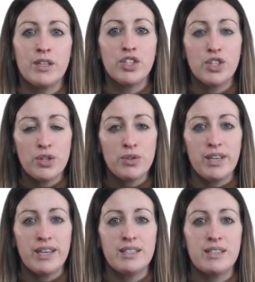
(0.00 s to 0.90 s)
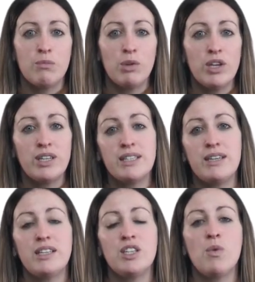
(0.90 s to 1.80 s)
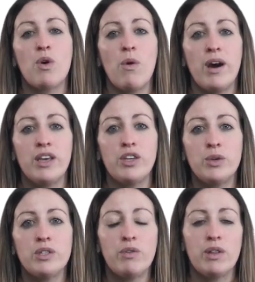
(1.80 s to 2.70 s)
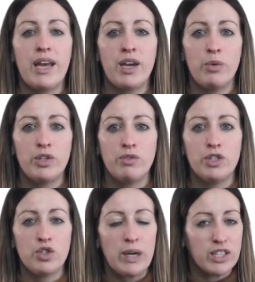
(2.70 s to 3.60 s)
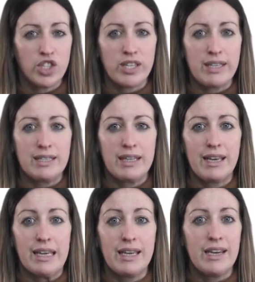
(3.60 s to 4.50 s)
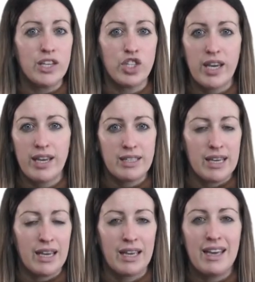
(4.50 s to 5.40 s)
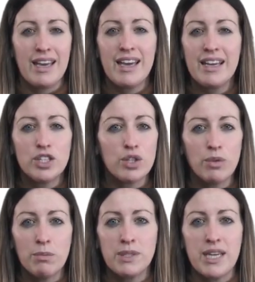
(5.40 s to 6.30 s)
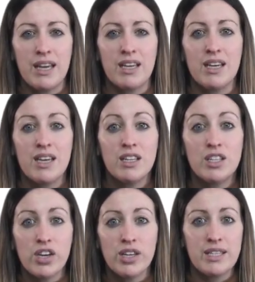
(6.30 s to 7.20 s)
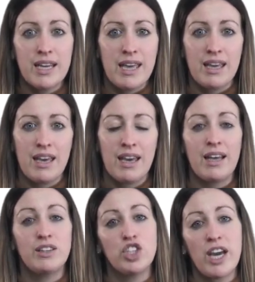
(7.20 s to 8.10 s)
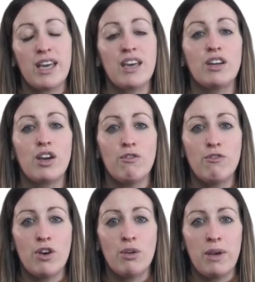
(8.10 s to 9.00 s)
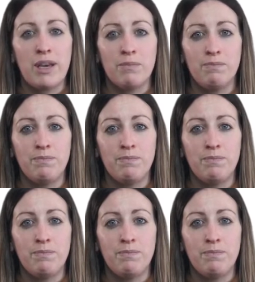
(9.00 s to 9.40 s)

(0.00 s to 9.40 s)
To do this, learners need to acquire useful language for strategies like initiating, interrupting, turn-taking, and checking and confirming.